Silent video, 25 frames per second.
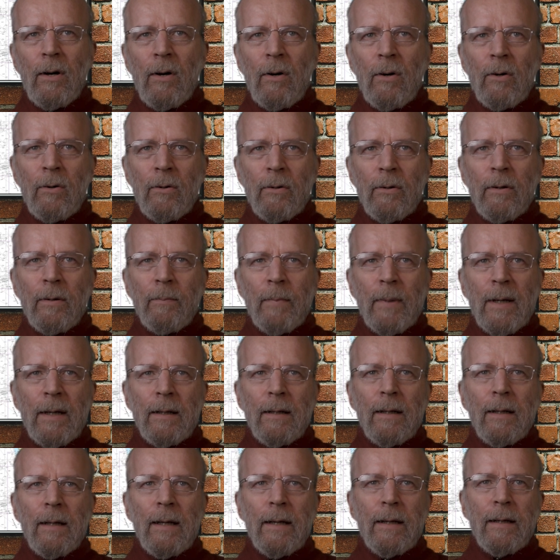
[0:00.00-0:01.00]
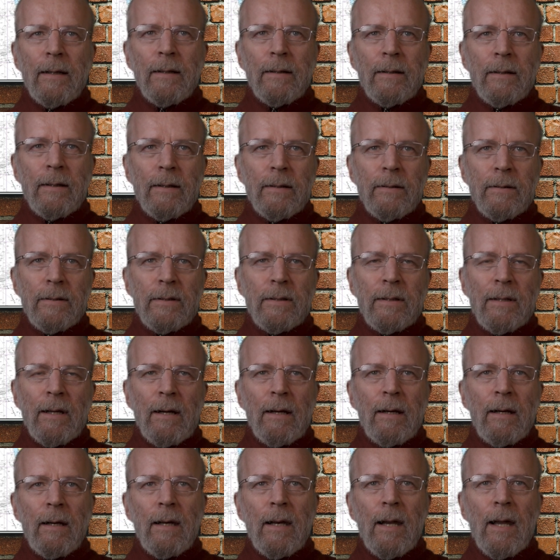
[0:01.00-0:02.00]
on my latest
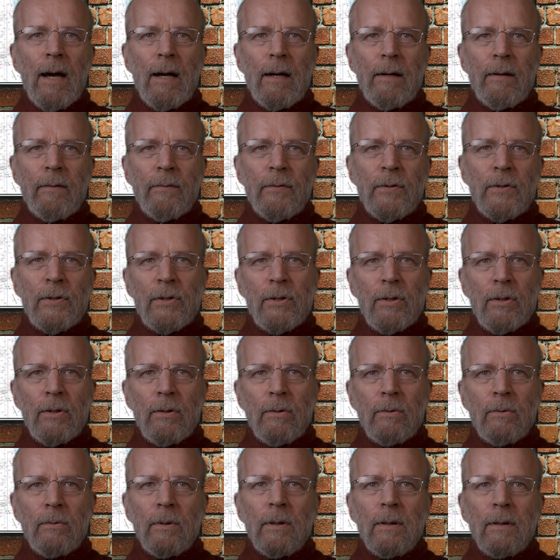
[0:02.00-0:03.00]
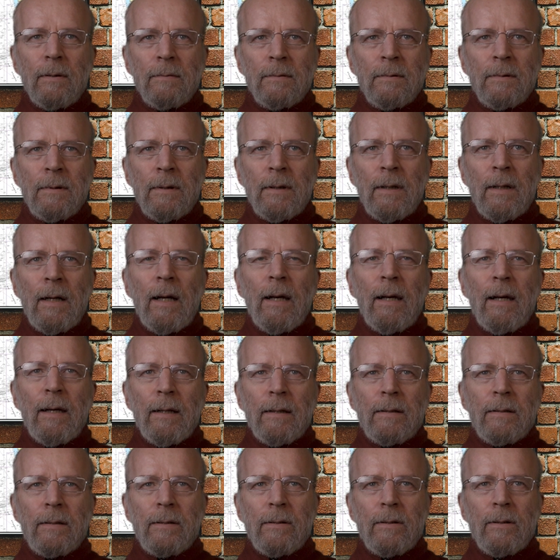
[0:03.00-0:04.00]
live show.
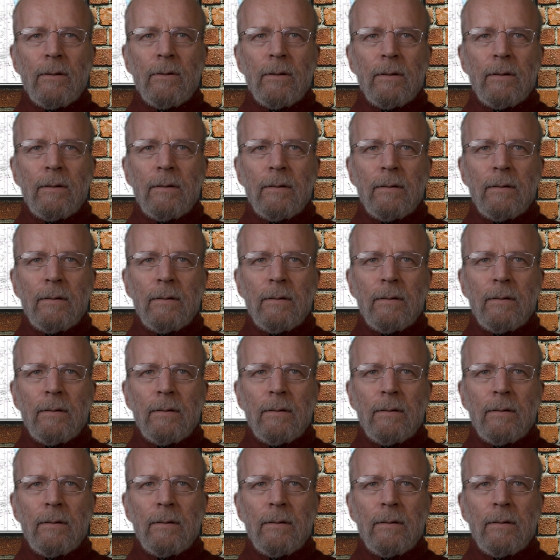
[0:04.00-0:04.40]
Let's start.